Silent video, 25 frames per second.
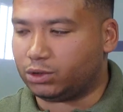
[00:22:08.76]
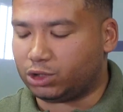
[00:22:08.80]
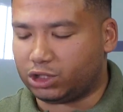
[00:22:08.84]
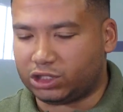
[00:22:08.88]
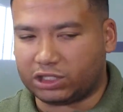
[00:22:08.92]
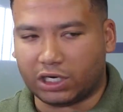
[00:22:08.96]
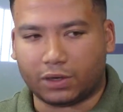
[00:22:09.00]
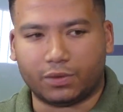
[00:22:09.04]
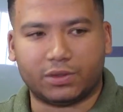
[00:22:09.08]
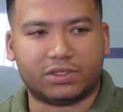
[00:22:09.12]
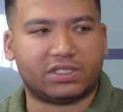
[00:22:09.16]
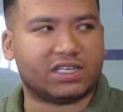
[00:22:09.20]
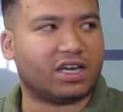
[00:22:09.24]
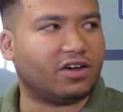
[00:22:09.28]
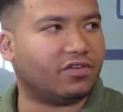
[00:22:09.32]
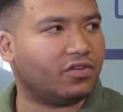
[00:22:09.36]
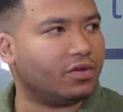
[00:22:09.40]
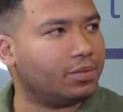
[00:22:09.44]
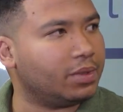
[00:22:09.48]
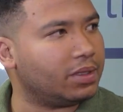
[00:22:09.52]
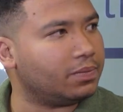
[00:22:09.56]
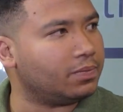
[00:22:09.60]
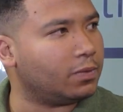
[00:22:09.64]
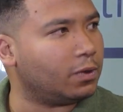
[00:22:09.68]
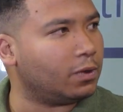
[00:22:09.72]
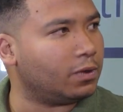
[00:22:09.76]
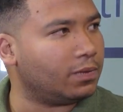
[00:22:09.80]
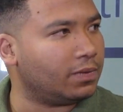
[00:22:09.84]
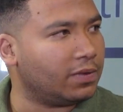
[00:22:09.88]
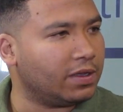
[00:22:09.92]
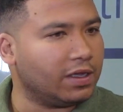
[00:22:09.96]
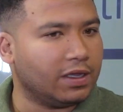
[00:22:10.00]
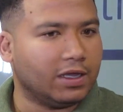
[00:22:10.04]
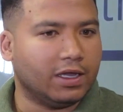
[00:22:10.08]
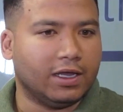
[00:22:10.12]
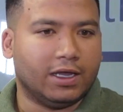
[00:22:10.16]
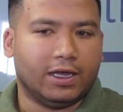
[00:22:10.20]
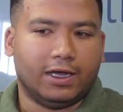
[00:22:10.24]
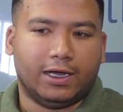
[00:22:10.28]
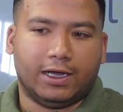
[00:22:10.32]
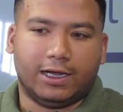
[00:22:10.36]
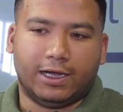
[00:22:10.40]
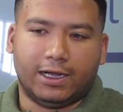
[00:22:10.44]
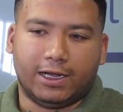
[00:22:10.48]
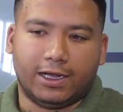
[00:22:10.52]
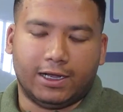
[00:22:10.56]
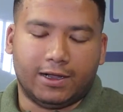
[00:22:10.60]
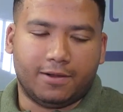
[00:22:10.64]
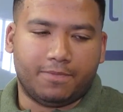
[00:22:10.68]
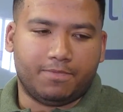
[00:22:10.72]
show itself a bit more.
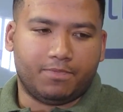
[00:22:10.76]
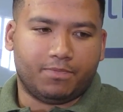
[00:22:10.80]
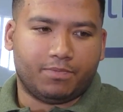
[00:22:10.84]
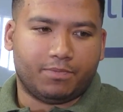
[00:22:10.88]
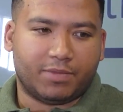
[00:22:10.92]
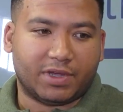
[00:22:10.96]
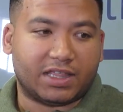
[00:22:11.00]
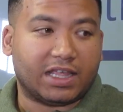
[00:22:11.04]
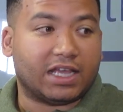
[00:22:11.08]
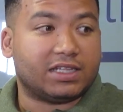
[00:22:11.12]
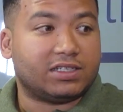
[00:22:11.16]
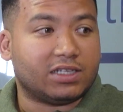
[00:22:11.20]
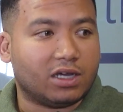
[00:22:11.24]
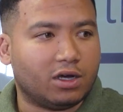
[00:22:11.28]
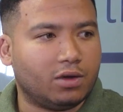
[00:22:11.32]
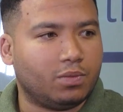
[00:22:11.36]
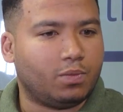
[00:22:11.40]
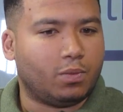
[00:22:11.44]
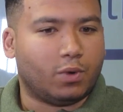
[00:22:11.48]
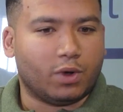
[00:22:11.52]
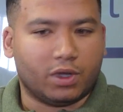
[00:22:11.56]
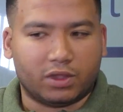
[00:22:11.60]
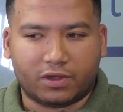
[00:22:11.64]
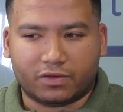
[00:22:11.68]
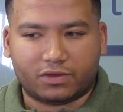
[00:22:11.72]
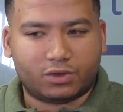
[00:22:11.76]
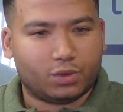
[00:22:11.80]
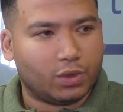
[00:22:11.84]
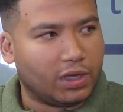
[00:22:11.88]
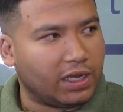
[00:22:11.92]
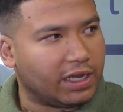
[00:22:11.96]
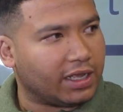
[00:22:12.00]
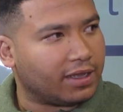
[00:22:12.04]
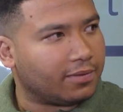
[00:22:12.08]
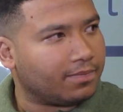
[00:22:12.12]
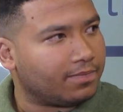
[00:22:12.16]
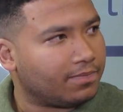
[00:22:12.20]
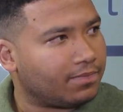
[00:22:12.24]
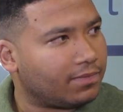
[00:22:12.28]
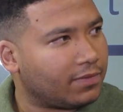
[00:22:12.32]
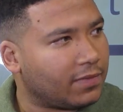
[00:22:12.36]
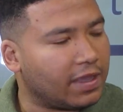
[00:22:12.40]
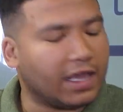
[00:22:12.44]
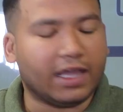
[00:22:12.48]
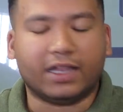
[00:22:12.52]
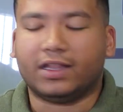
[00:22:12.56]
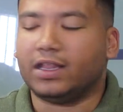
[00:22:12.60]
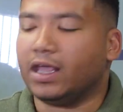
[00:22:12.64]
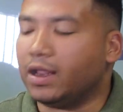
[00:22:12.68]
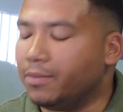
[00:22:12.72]
But that's the whole point of swirling.
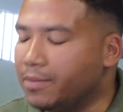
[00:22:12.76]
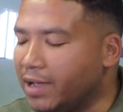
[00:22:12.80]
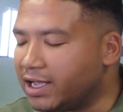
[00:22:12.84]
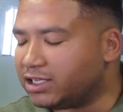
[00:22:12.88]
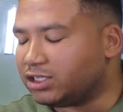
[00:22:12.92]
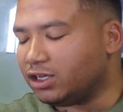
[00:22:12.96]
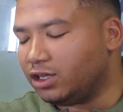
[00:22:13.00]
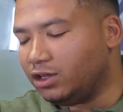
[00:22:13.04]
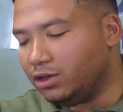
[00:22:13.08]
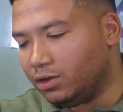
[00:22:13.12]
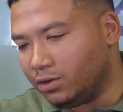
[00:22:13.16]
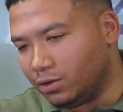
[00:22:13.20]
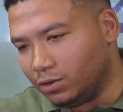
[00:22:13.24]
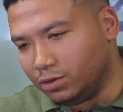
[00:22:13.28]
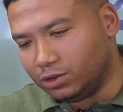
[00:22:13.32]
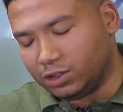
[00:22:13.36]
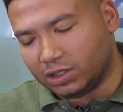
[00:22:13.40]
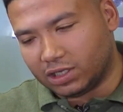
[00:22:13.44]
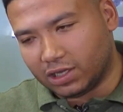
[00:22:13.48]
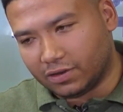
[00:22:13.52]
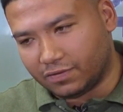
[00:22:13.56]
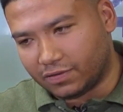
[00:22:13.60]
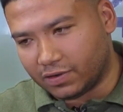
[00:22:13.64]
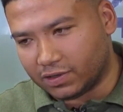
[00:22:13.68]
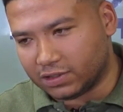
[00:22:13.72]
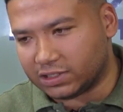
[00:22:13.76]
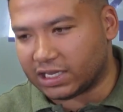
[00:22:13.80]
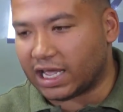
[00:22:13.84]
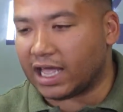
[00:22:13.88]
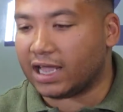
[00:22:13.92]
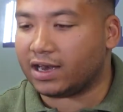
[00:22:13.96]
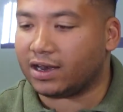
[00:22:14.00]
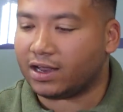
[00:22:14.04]
It makes a huge difference. And